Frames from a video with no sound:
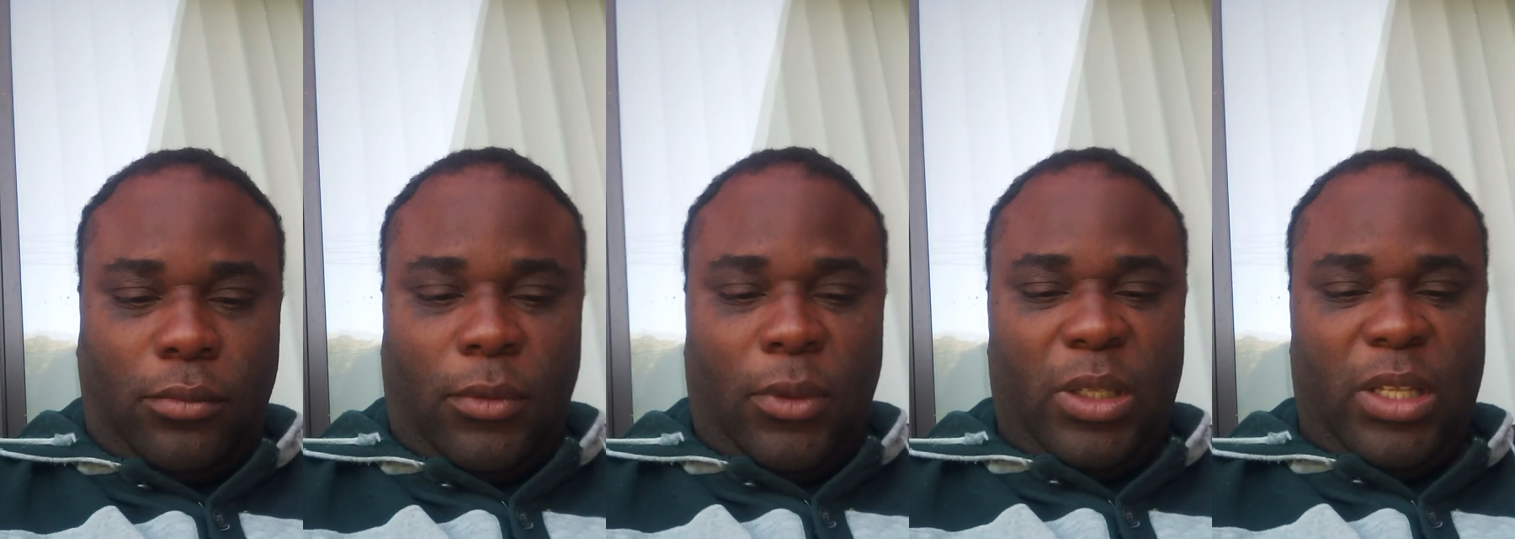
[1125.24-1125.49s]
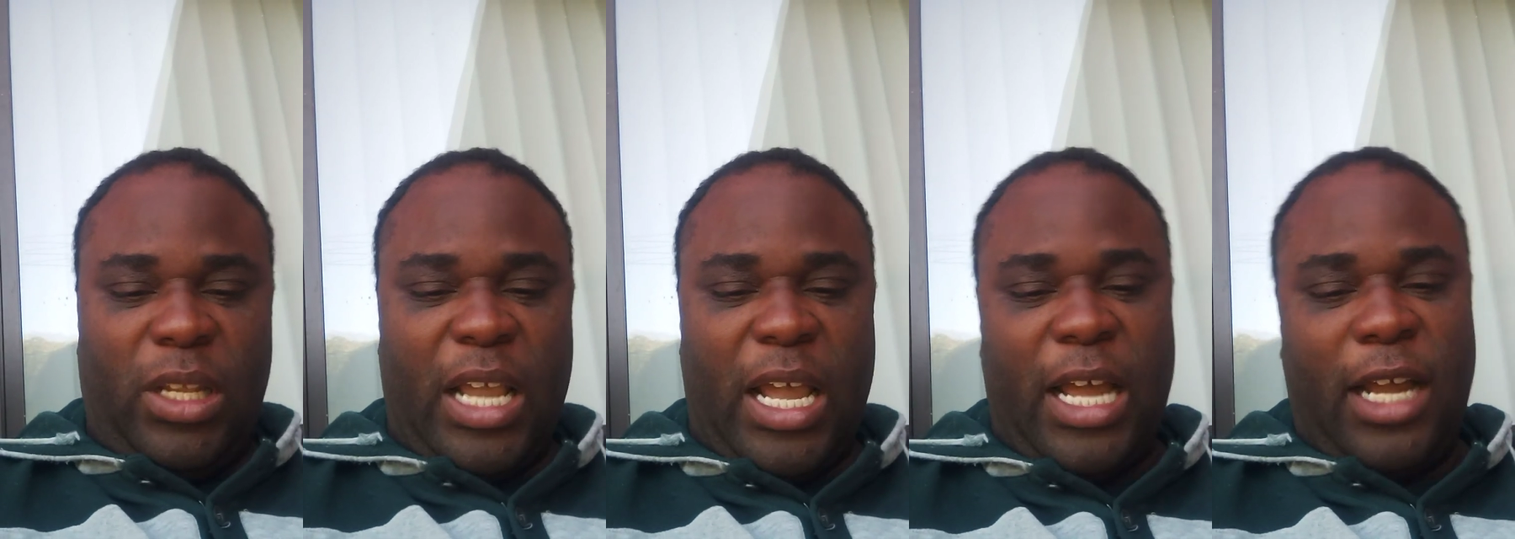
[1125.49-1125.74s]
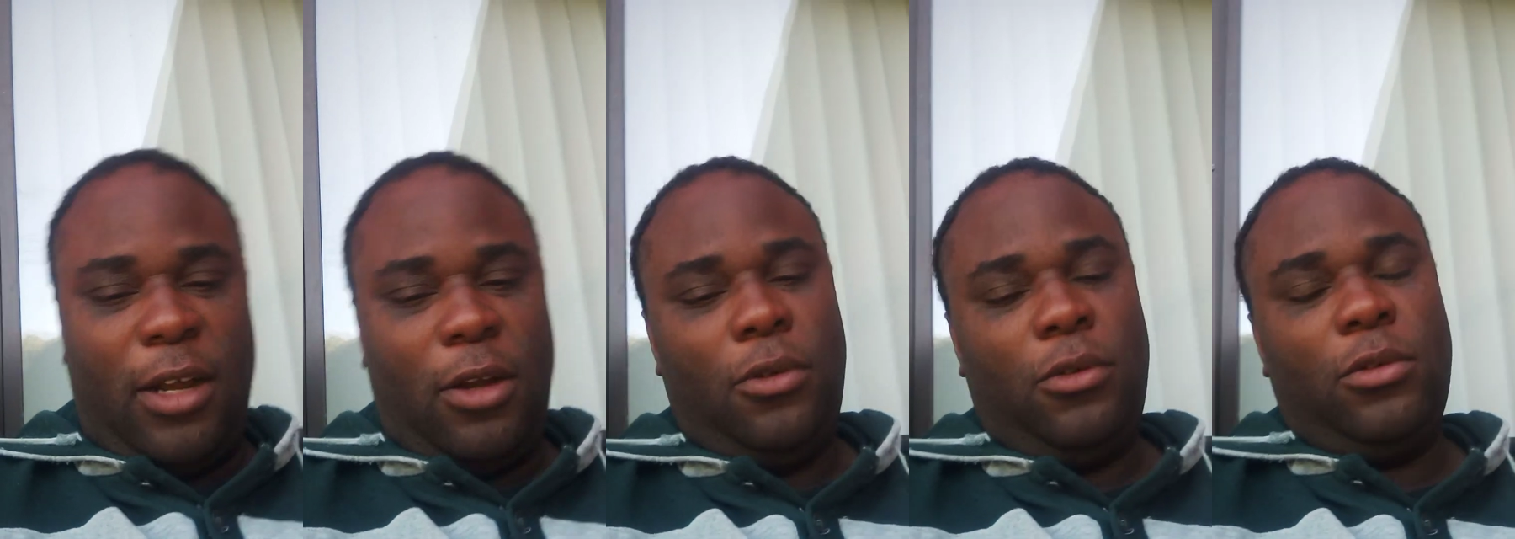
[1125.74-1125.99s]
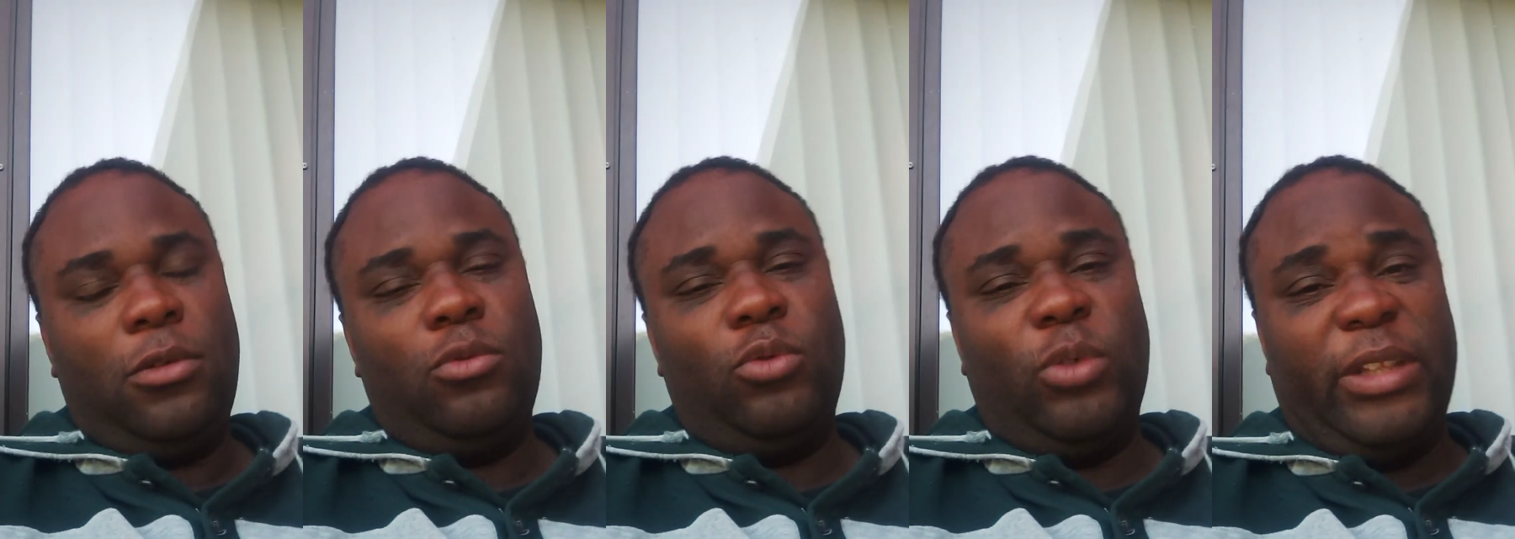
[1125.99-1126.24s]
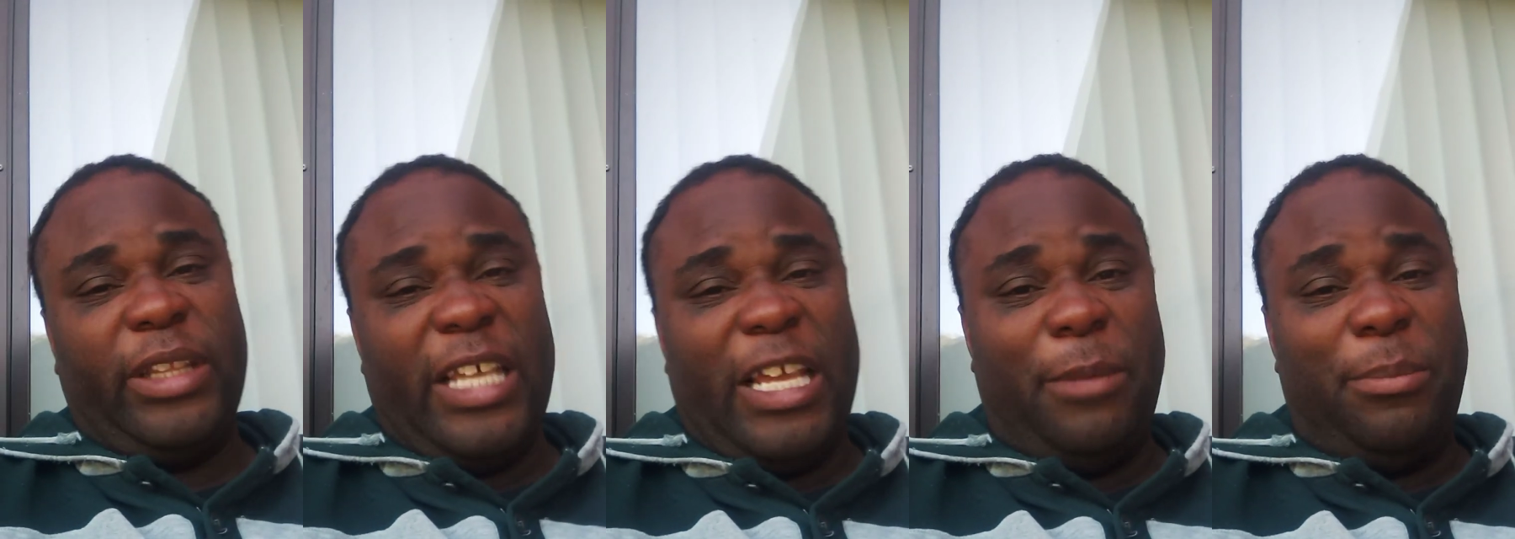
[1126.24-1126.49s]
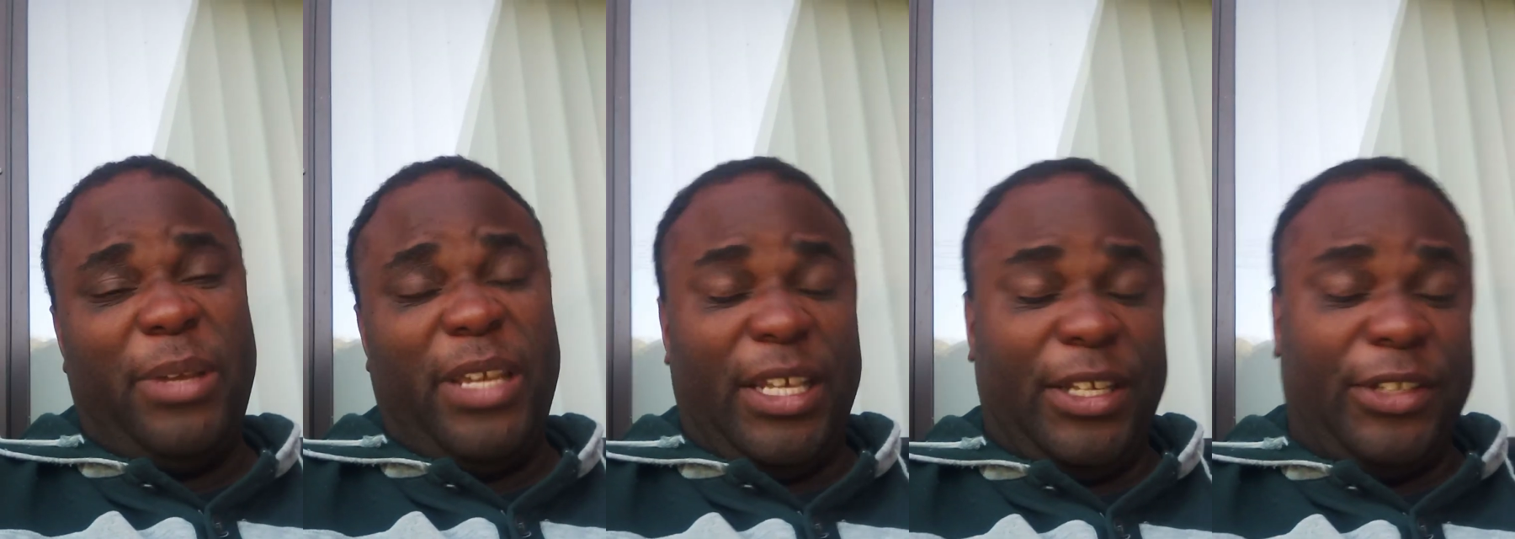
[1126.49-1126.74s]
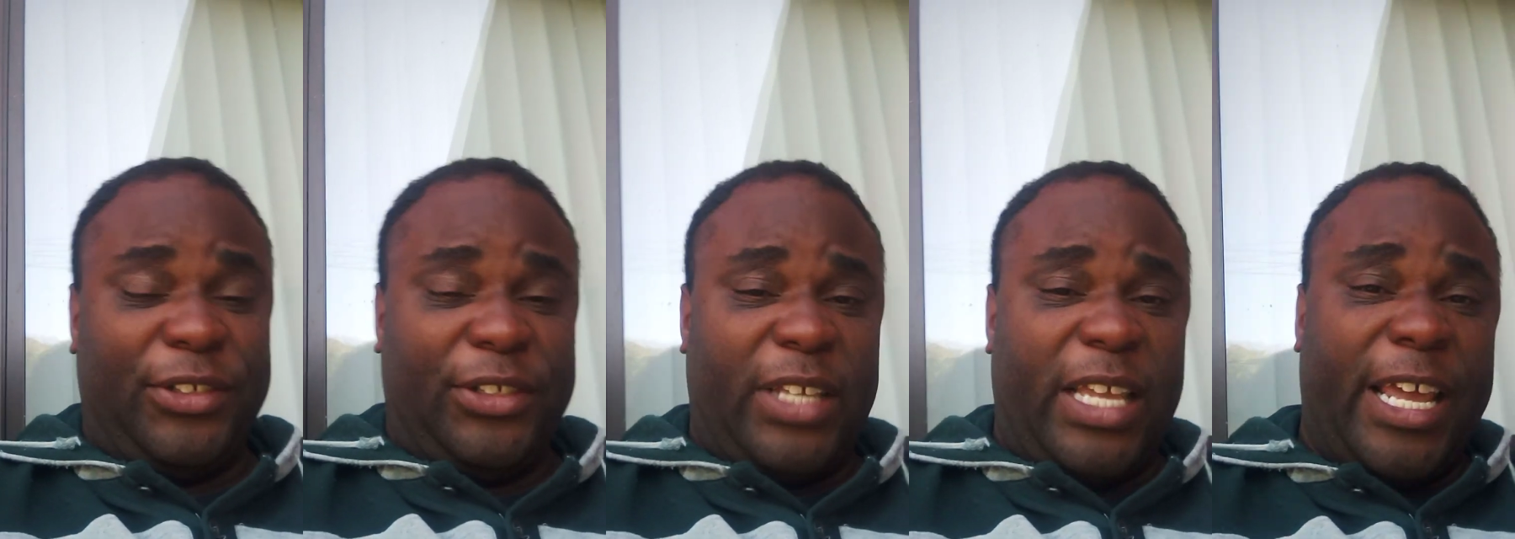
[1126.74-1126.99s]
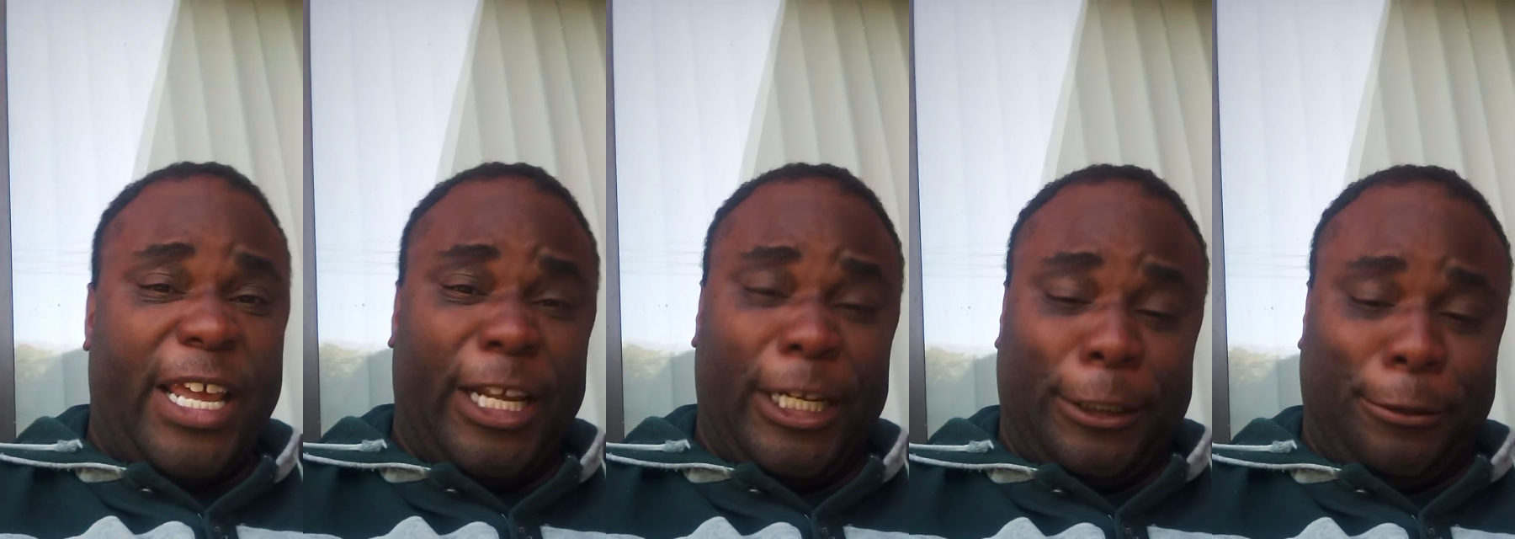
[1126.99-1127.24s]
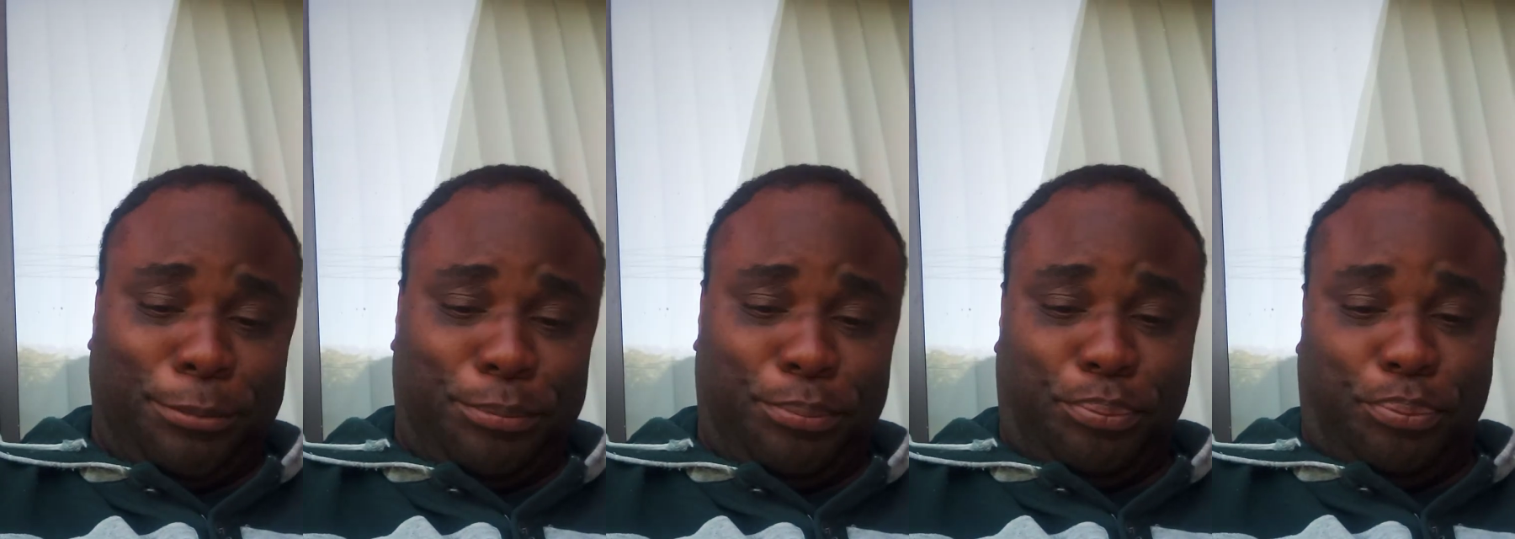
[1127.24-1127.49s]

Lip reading: Now, with that being said,